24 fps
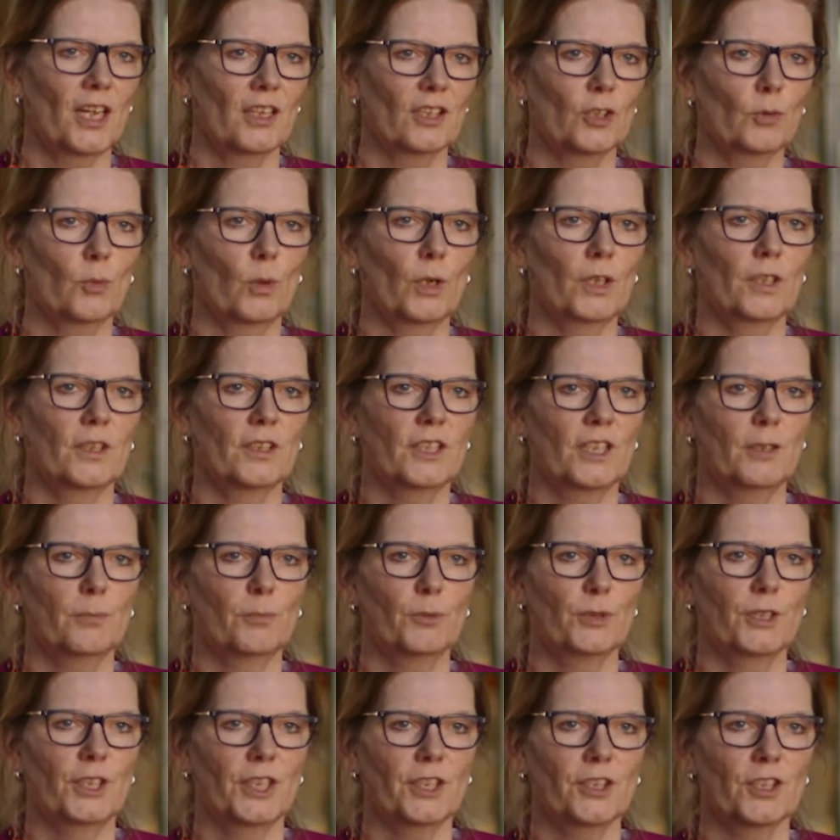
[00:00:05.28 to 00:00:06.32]
and quality
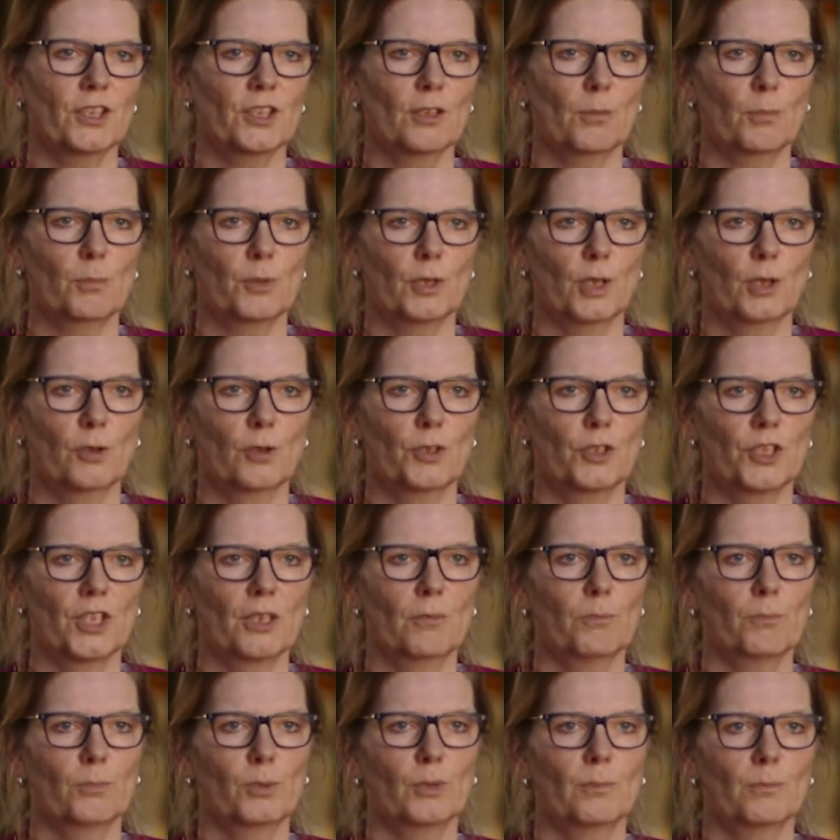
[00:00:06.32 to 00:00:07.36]
prediction approach
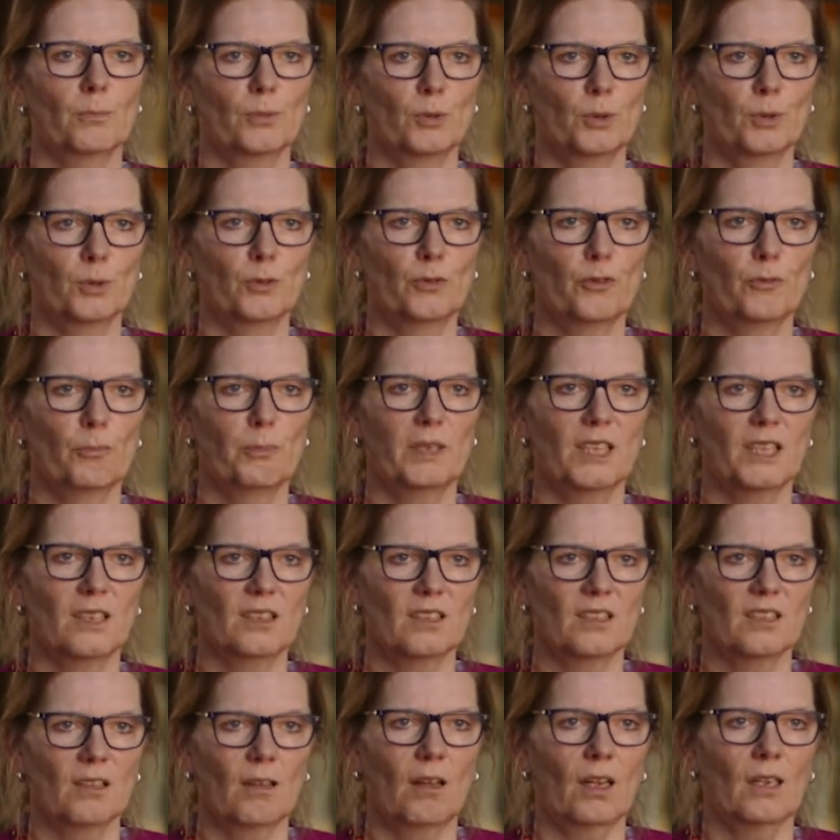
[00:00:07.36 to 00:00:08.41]
imp improve
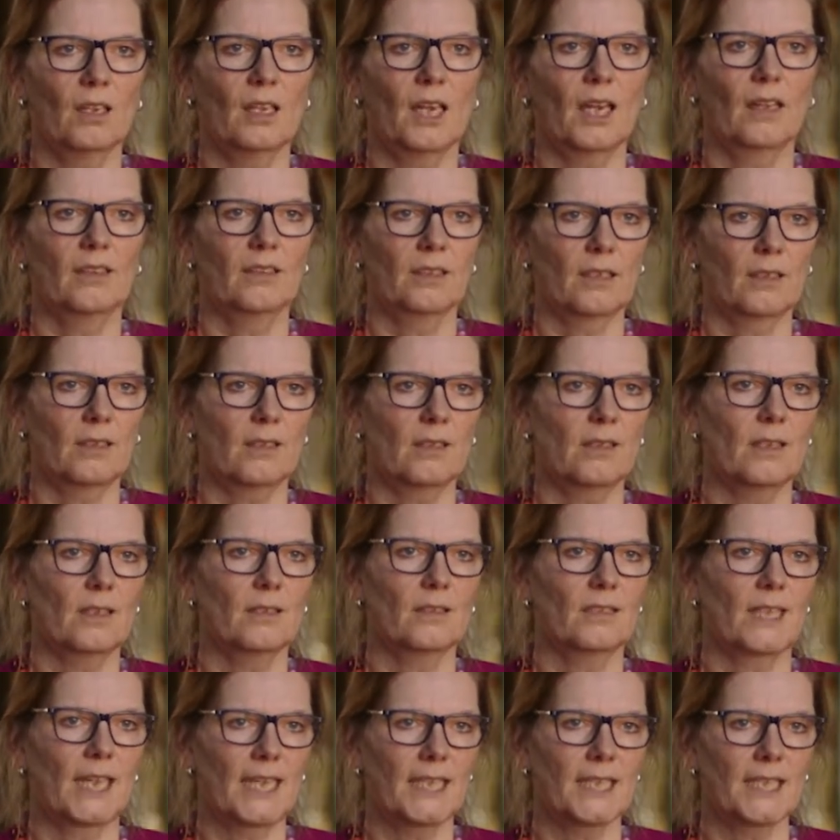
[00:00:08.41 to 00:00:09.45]
builds on
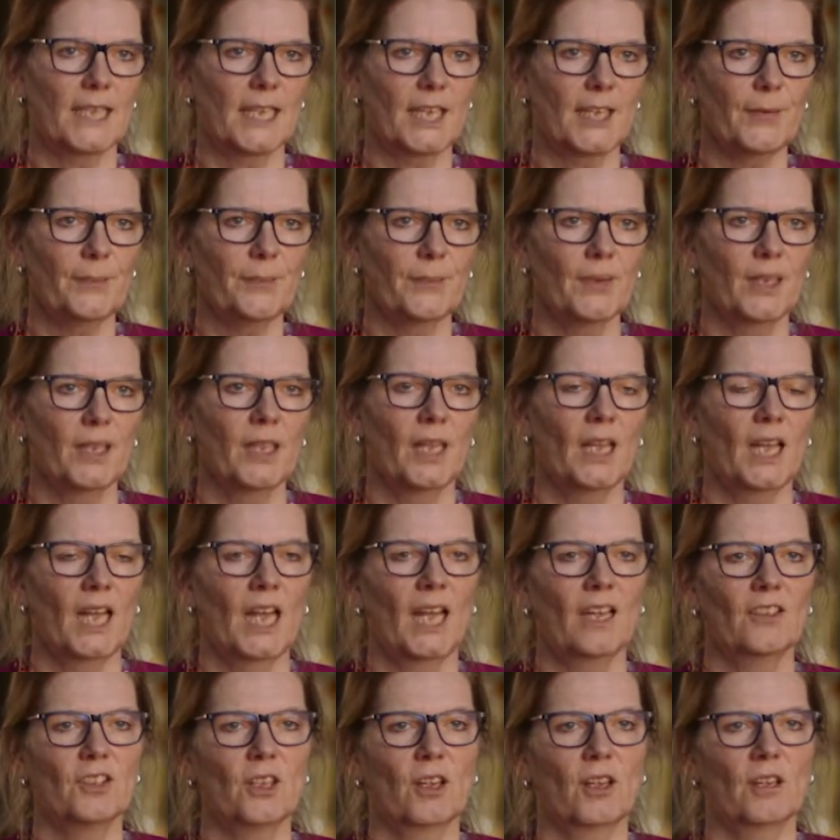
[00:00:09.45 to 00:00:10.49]
existing data
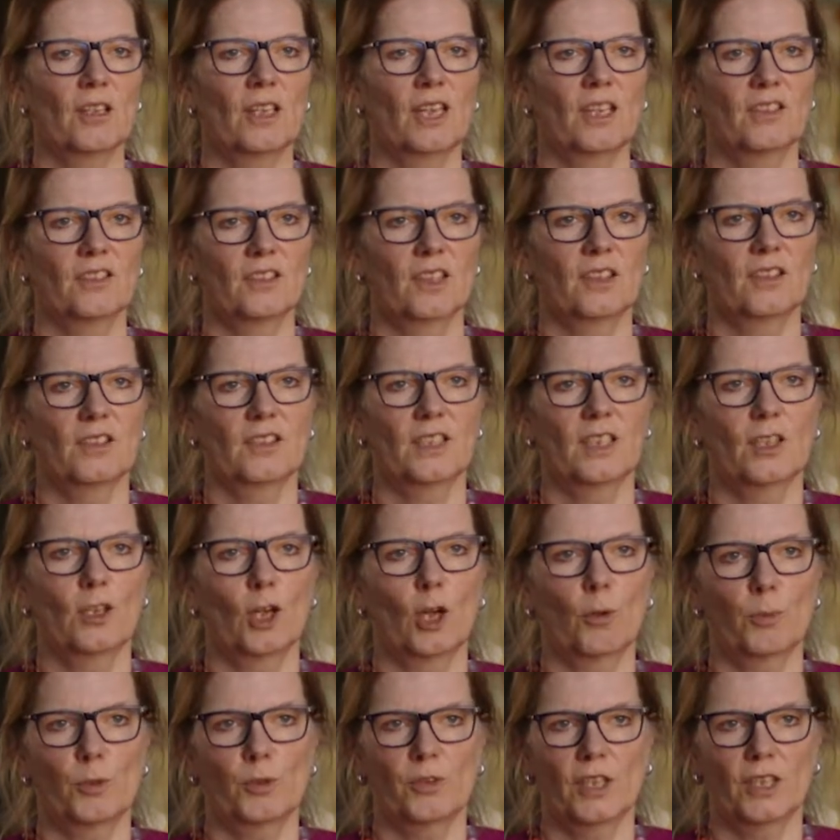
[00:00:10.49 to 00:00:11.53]
and on existing
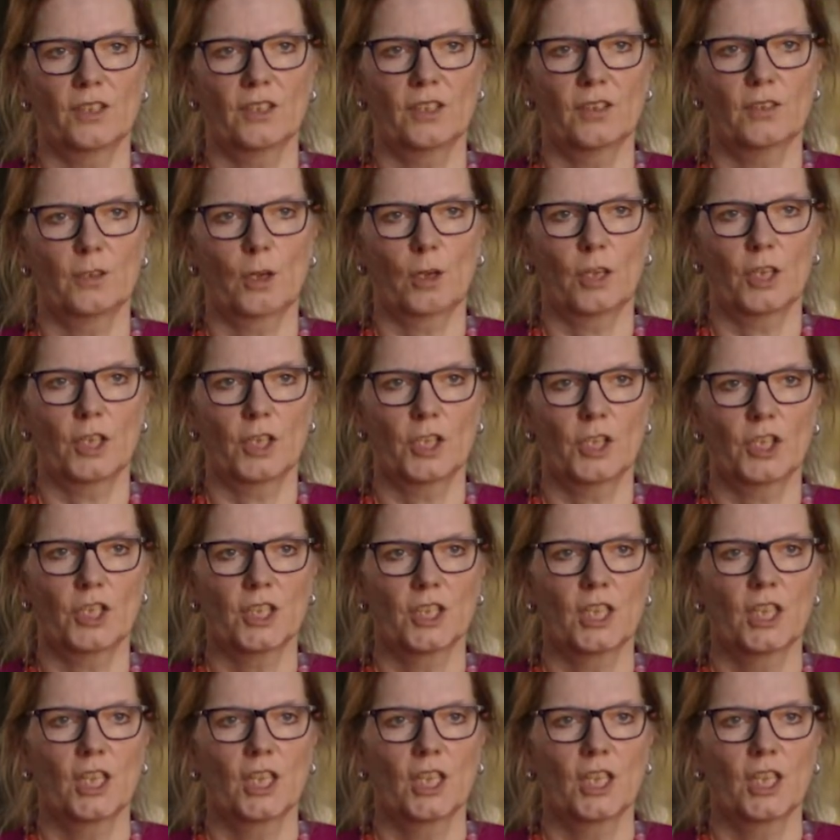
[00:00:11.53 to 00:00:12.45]
operator knowledge.